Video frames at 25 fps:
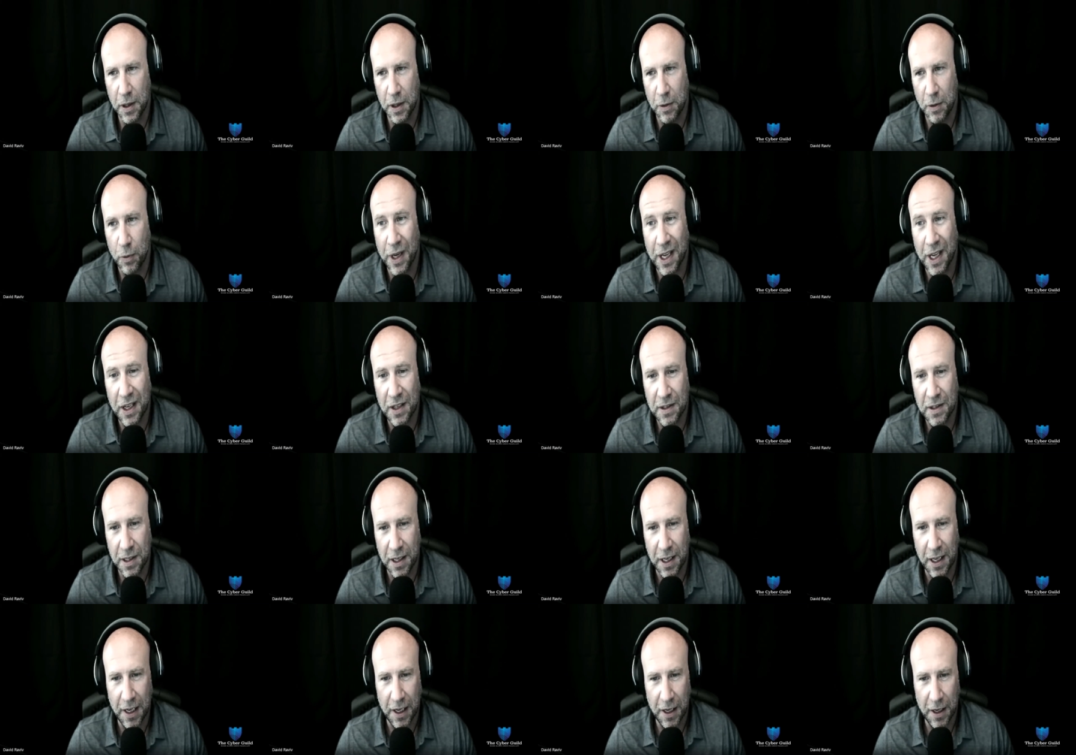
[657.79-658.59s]
weakest
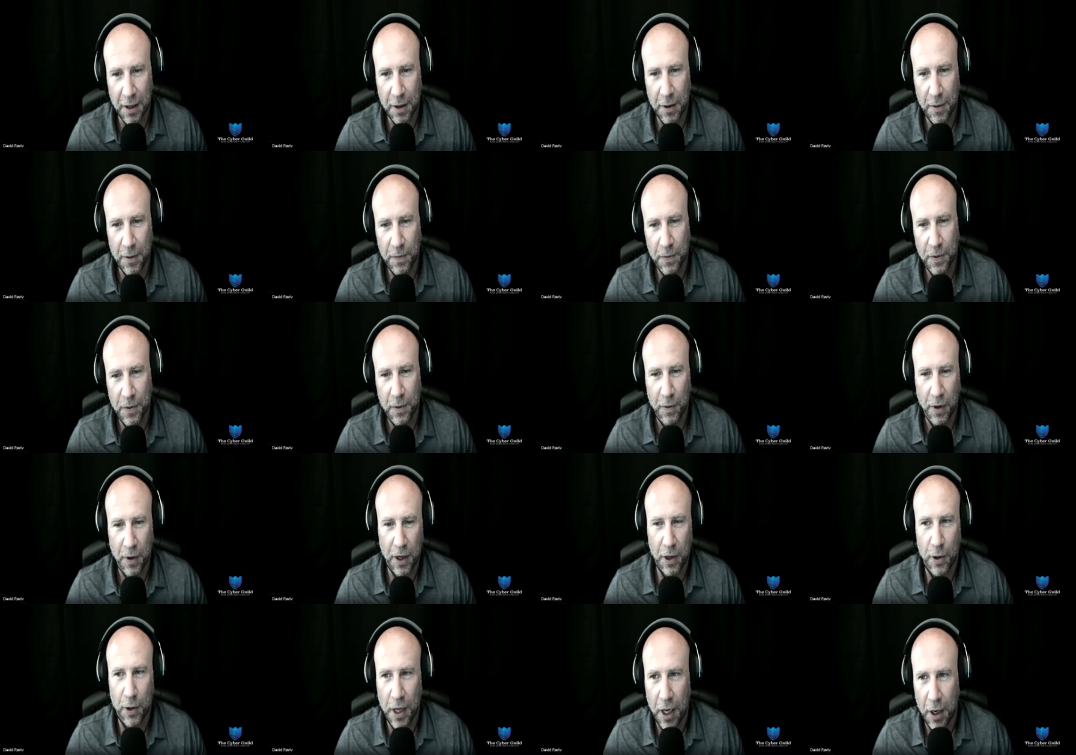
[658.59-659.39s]
link,
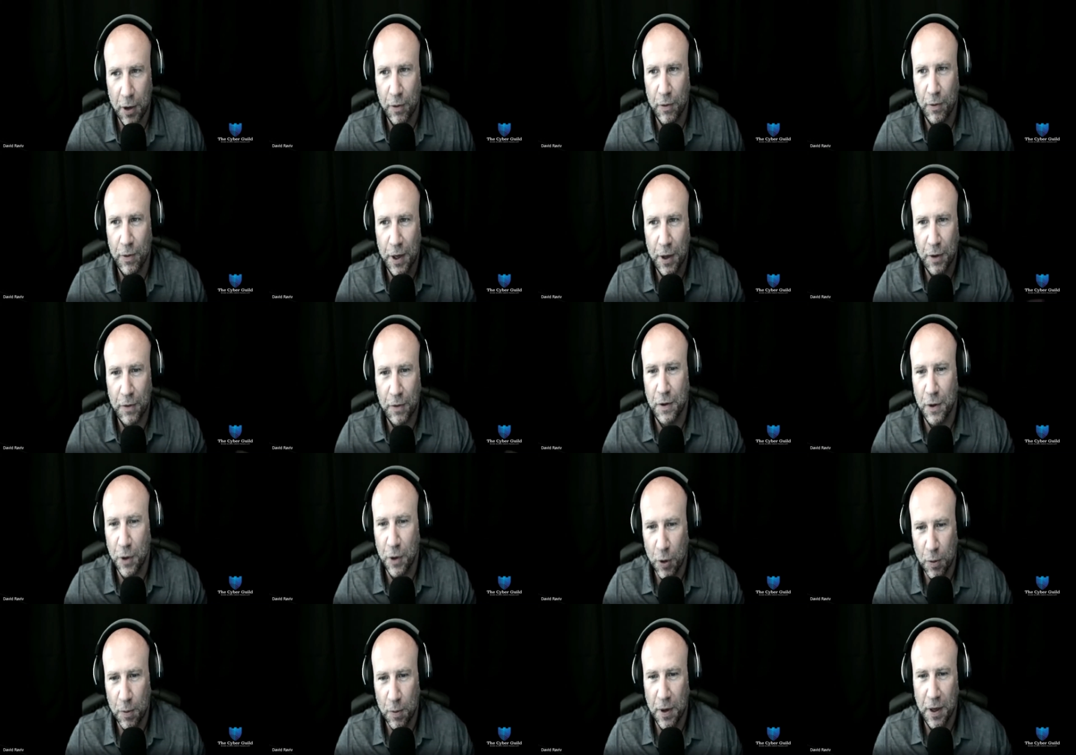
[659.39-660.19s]
right? You get rid of the
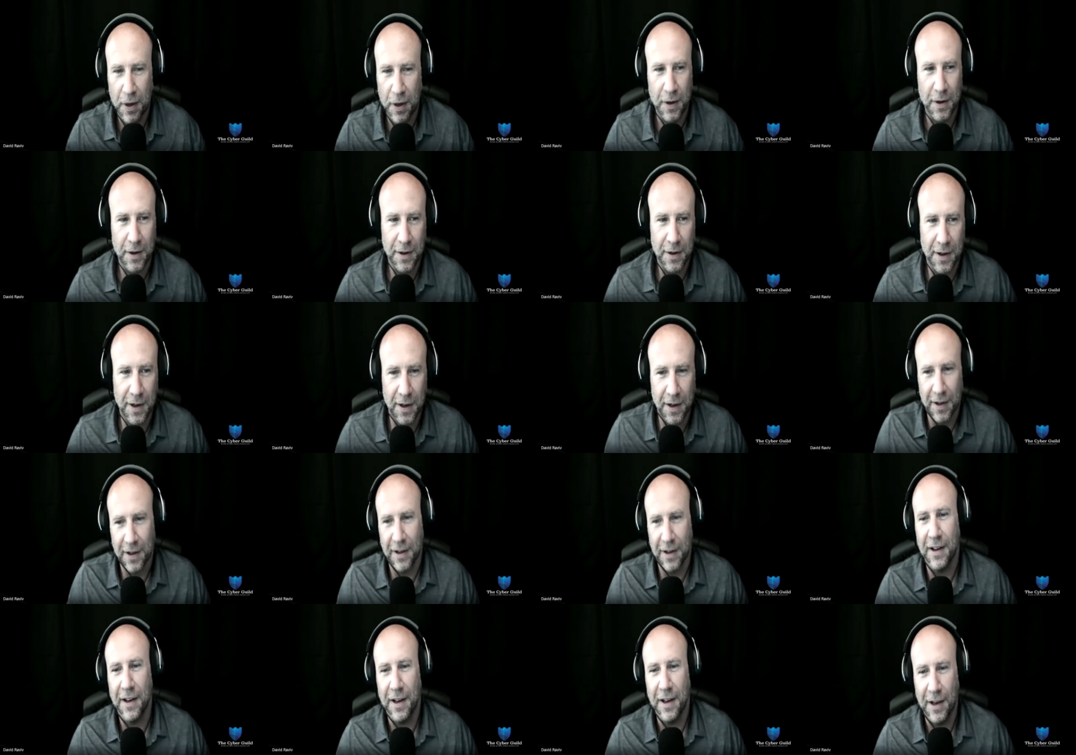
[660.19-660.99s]
human
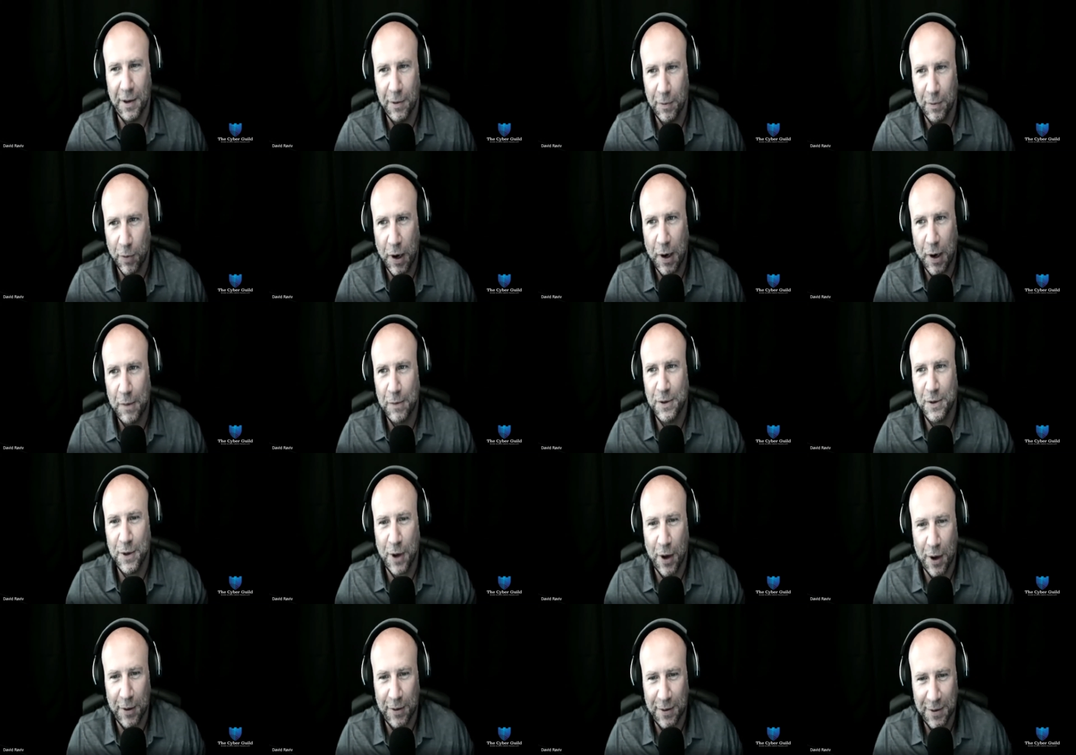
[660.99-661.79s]
and problem solved,